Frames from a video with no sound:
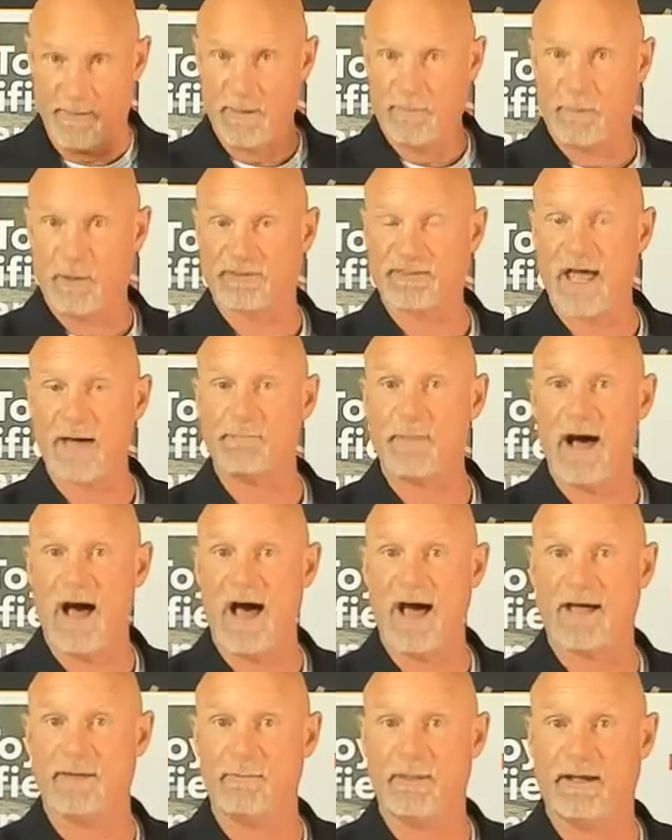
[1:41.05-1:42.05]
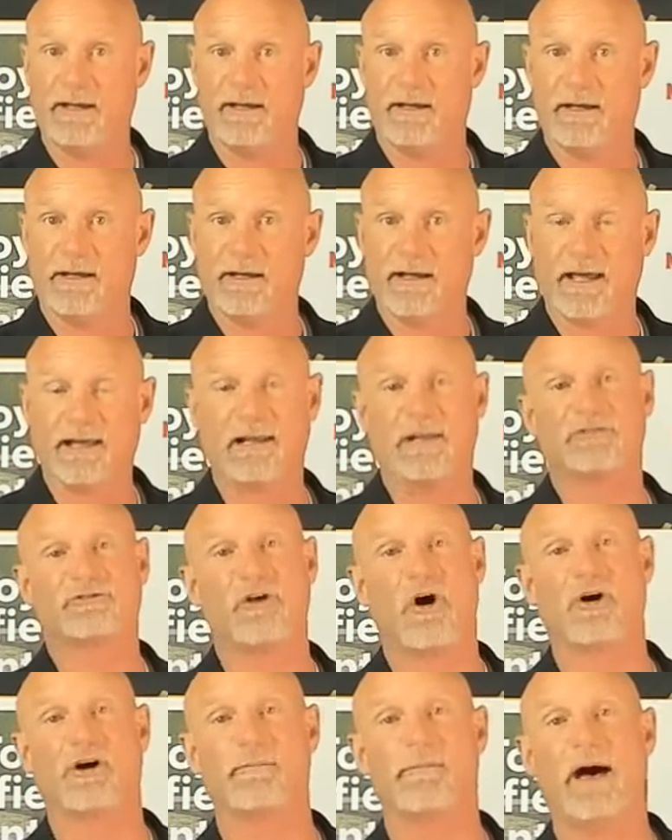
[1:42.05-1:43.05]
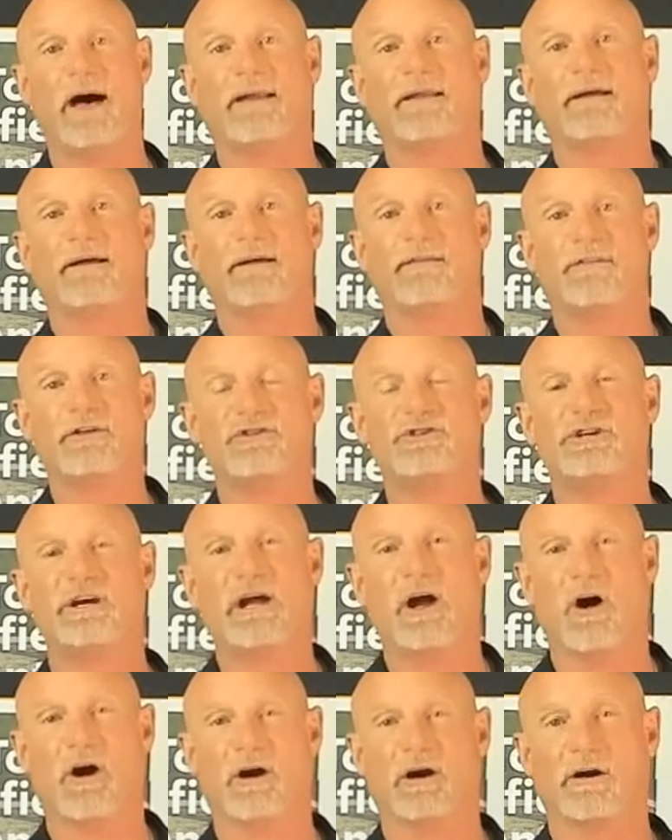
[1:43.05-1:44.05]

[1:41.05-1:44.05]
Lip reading: me put that behind me and let's talk about the GR.